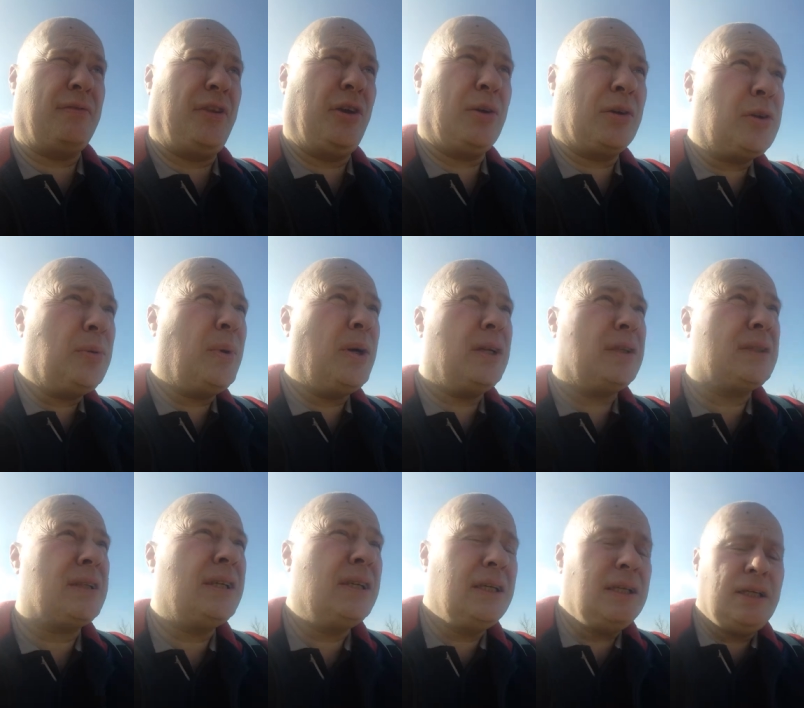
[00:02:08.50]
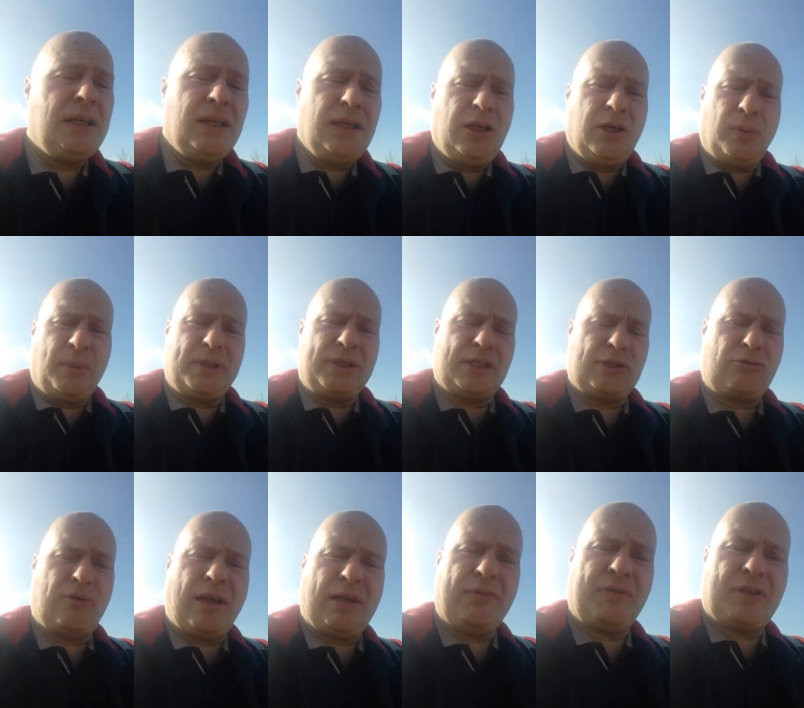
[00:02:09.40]
of the underworld which
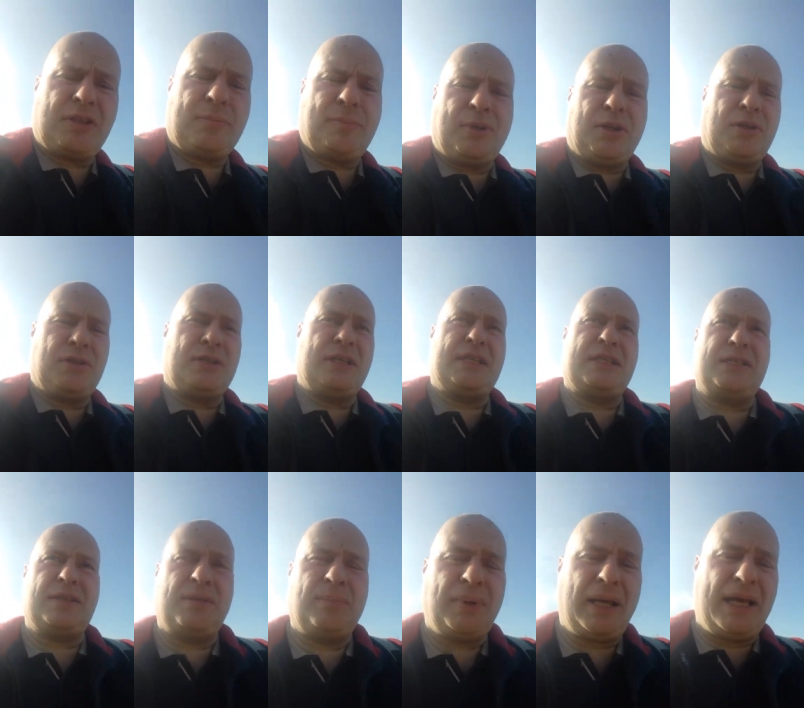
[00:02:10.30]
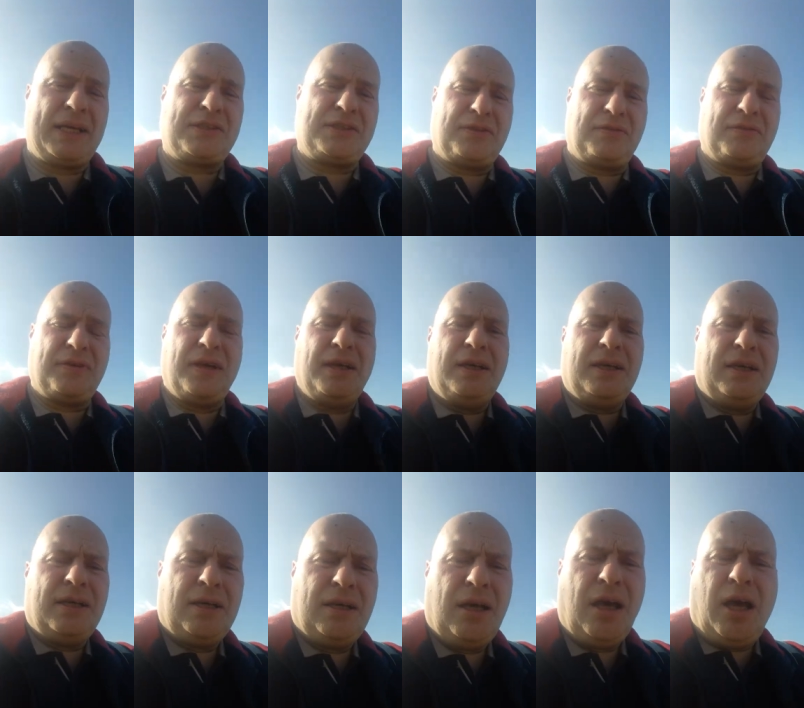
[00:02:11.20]
has relevance because this is a place of
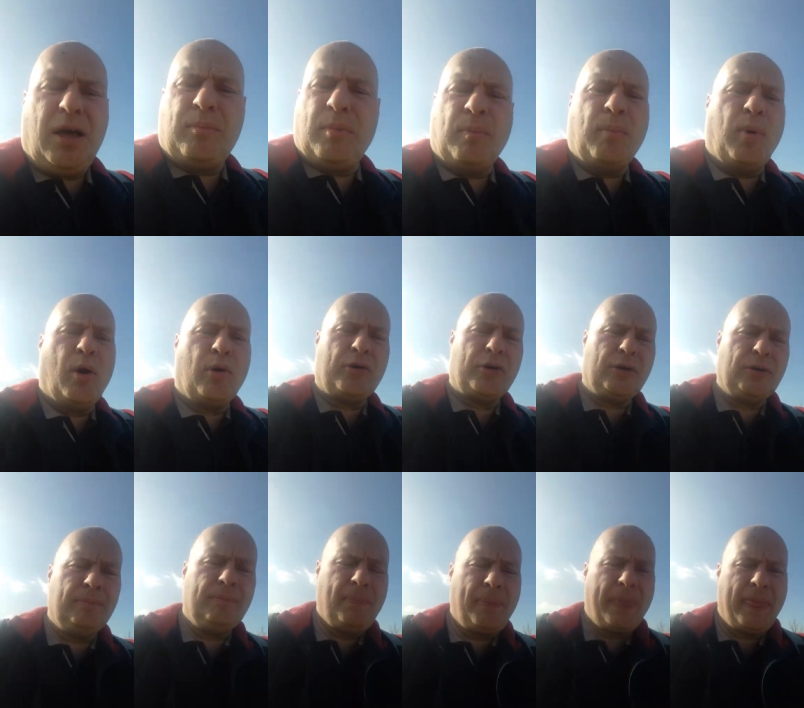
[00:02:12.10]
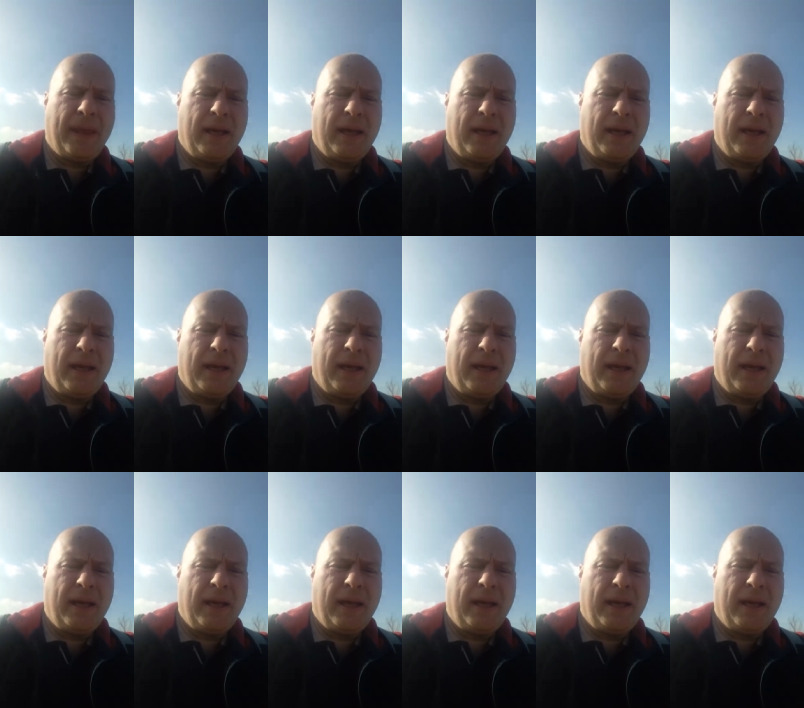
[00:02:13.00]
memorial